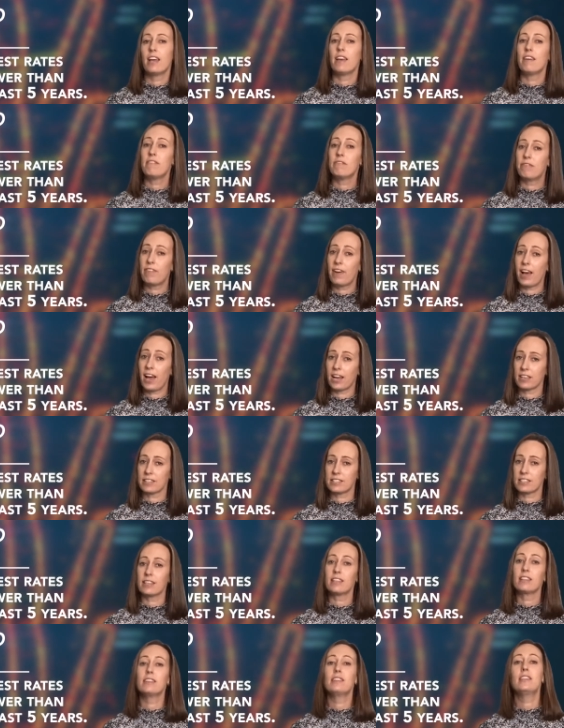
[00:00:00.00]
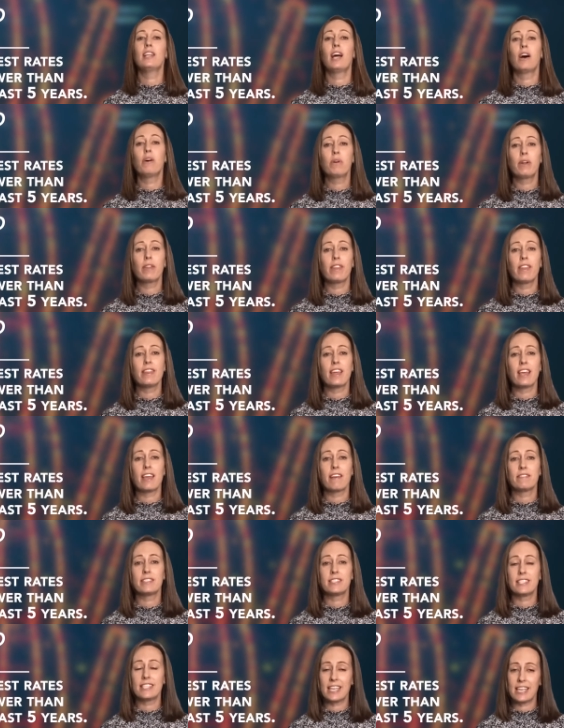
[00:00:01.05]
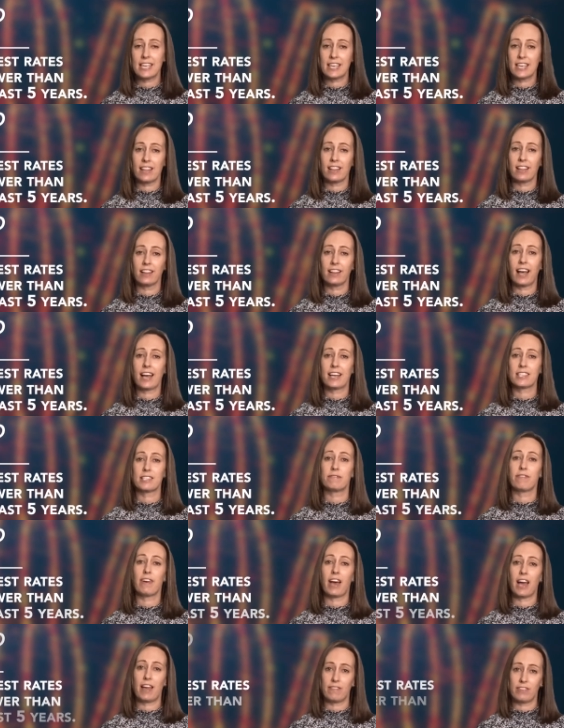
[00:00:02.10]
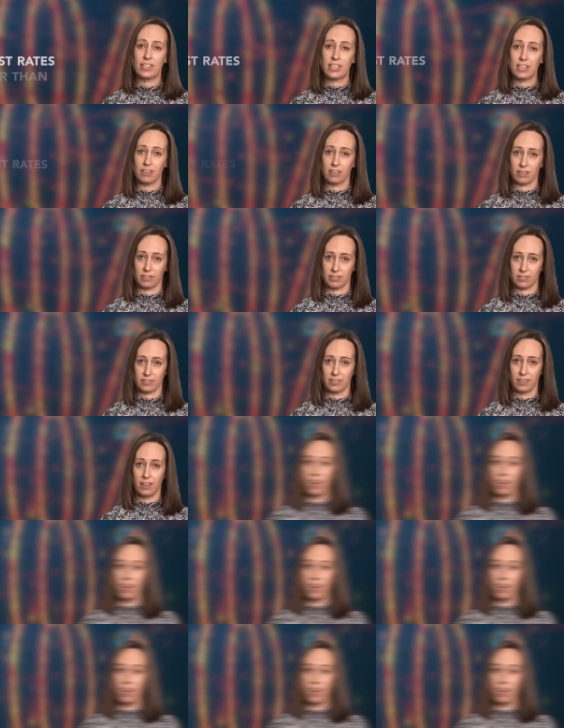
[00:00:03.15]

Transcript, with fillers: In fact, lower than they have seen in the last five years.